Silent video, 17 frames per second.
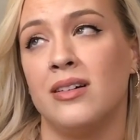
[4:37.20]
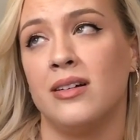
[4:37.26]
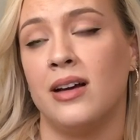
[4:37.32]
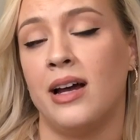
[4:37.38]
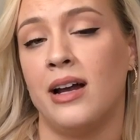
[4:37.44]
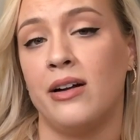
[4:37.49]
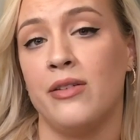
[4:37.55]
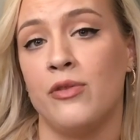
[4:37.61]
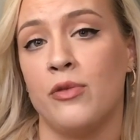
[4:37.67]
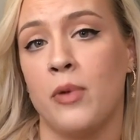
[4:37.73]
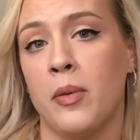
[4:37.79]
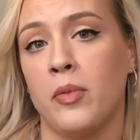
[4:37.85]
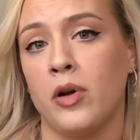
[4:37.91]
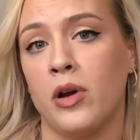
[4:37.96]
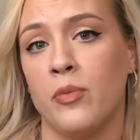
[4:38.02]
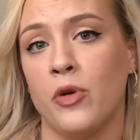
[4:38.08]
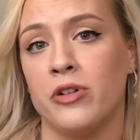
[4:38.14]
I don't even
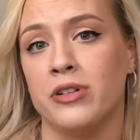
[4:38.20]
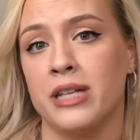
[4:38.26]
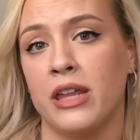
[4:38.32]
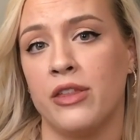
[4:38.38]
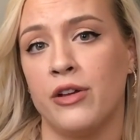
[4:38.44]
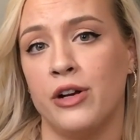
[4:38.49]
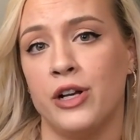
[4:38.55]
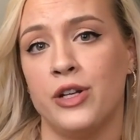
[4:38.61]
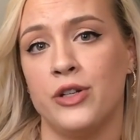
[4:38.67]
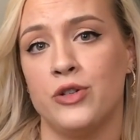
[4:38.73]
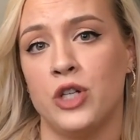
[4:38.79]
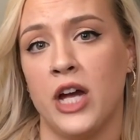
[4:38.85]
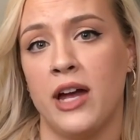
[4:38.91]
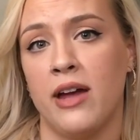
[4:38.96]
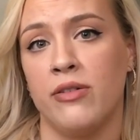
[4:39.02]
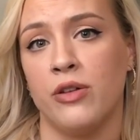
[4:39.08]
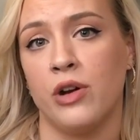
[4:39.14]
remember anymore. It was
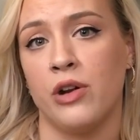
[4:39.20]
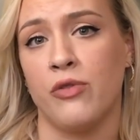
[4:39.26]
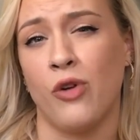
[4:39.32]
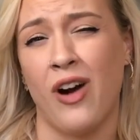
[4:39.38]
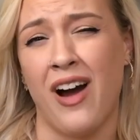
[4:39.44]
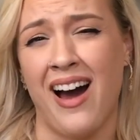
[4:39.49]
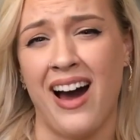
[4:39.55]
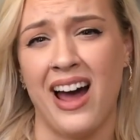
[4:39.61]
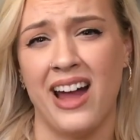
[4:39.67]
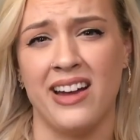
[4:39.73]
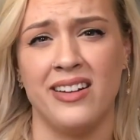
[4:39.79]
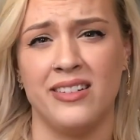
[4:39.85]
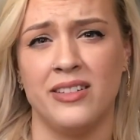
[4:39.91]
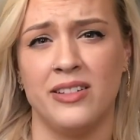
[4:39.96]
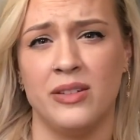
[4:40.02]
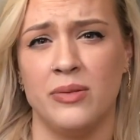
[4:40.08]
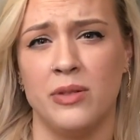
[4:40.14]
32J, 34I,
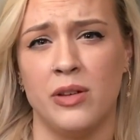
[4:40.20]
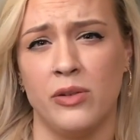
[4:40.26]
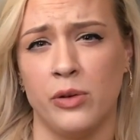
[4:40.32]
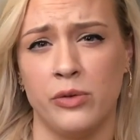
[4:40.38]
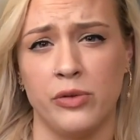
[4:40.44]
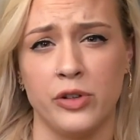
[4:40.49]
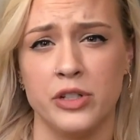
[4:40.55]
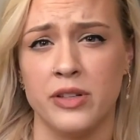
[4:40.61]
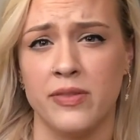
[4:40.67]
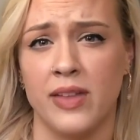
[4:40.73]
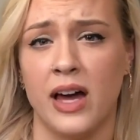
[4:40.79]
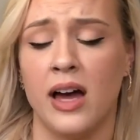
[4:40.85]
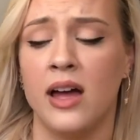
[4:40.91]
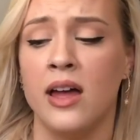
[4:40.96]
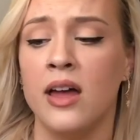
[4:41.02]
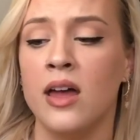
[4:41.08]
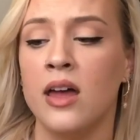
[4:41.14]
or the reverse of that.